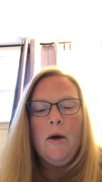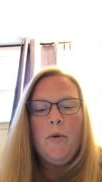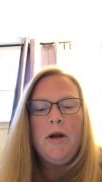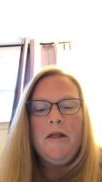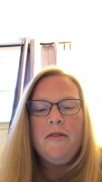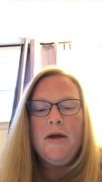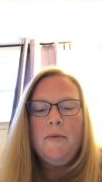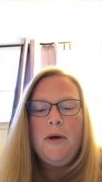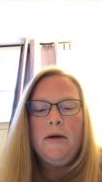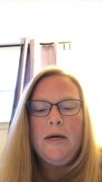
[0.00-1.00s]
When I think
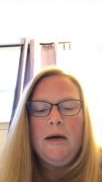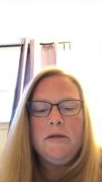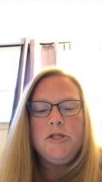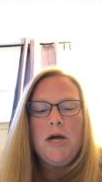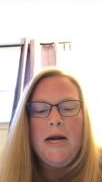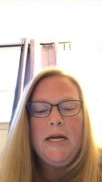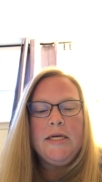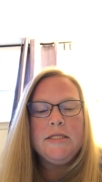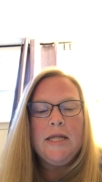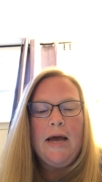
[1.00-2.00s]
about God shining
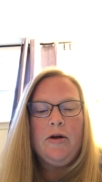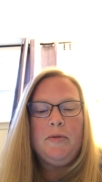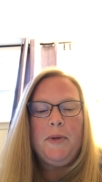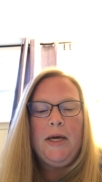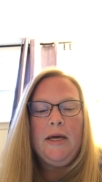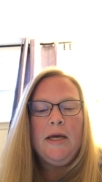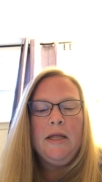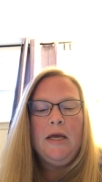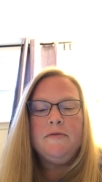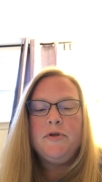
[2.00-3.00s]
his light on me,
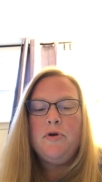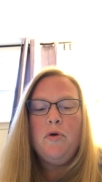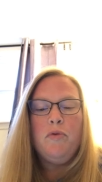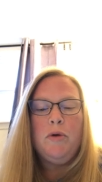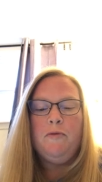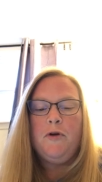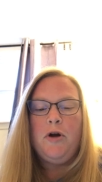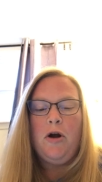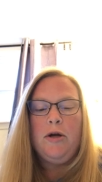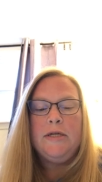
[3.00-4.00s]
it leaves no room for
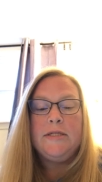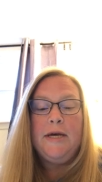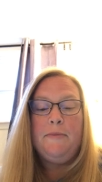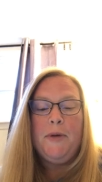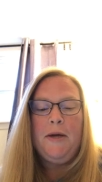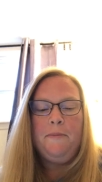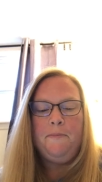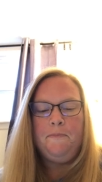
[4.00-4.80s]
darkness in me.